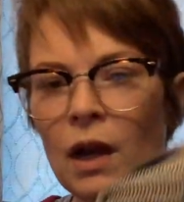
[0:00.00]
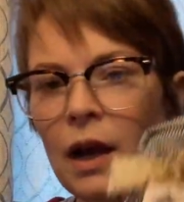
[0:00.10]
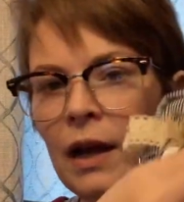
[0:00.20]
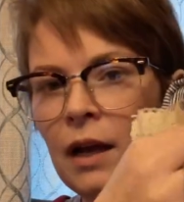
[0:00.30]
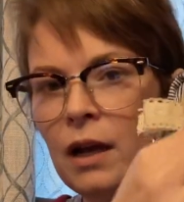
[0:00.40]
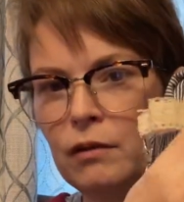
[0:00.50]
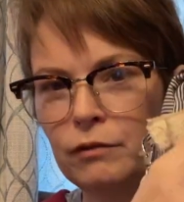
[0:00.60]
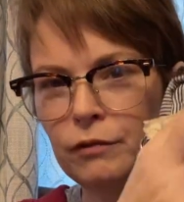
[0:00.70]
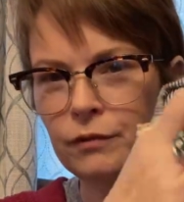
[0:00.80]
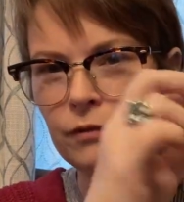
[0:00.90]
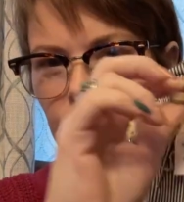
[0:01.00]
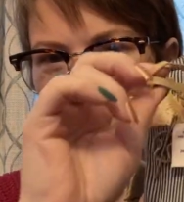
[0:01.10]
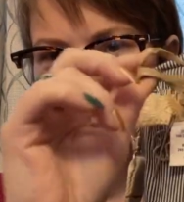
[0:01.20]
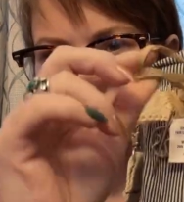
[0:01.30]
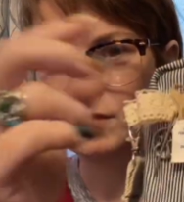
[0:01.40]
I have,
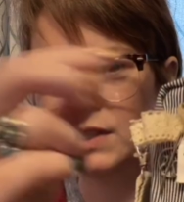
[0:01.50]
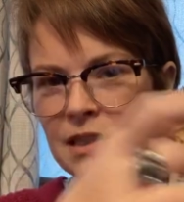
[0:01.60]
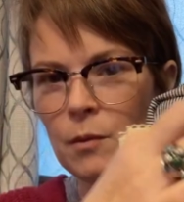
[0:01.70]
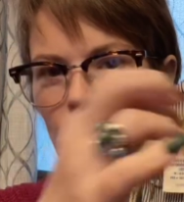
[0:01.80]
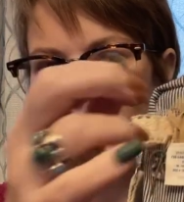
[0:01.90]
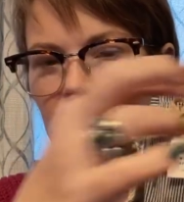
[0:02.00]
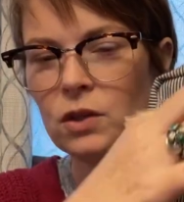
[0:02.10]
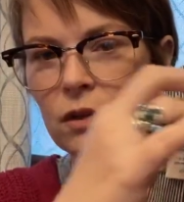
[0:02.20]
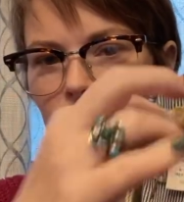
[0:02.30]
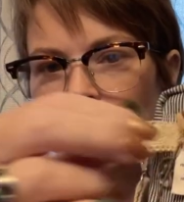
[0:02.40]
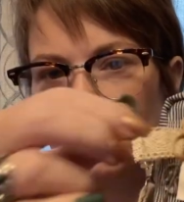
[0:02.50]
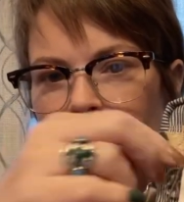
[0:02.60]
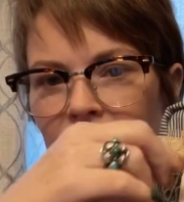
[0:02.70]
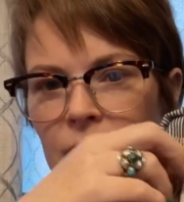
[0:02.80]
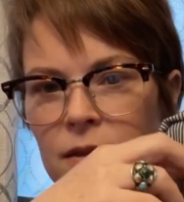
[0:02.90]
because I'm always looking for rubber
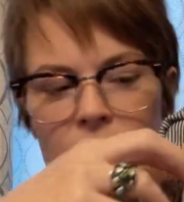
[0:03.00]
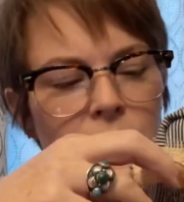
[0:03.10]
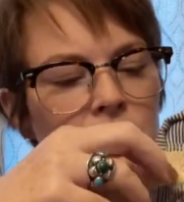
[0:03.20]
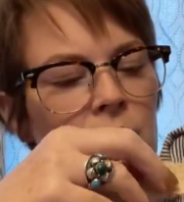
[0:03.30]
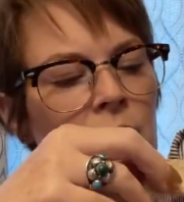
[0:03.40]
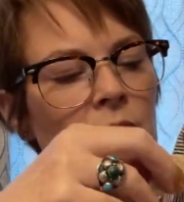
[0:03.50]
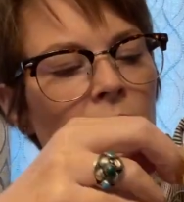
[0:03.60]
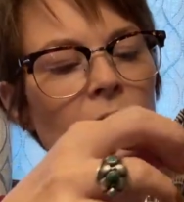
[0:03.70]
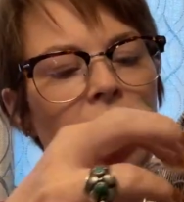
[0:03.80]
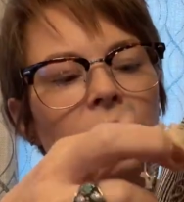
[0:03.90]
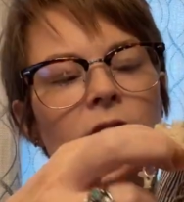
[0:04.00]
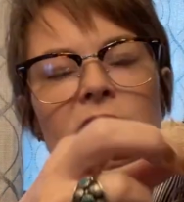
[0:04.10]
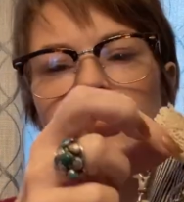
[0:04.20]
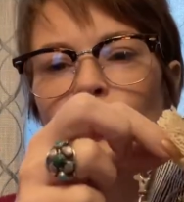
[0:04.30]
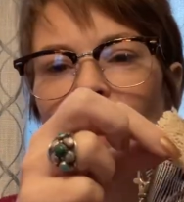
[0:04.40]
bands, and
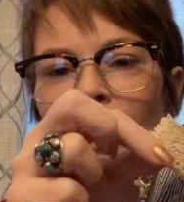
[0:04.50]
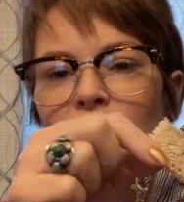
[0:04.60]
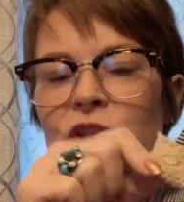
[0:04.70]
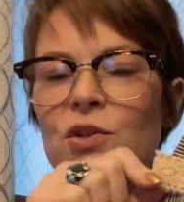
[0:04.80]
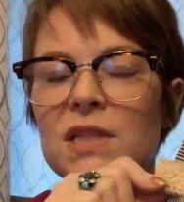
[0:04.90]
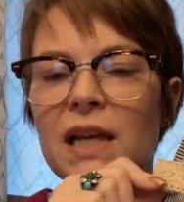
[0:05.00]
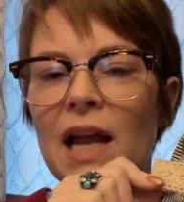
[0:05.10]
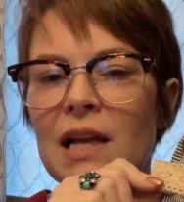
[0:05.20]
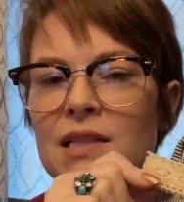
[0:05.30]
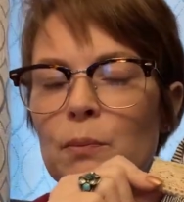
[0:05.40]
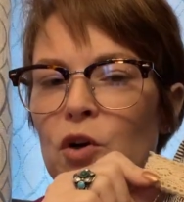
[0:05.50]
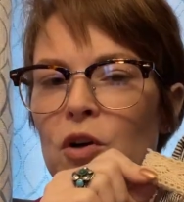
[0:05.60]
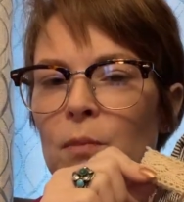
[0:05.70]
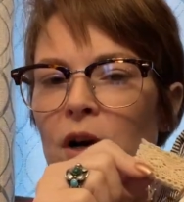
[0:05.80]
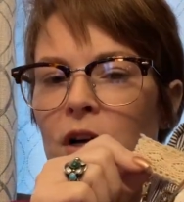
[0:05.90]
this I was using as a
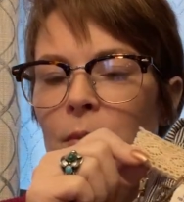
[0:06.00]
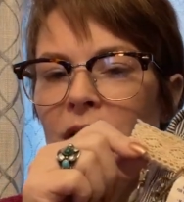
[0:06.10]
bookmark.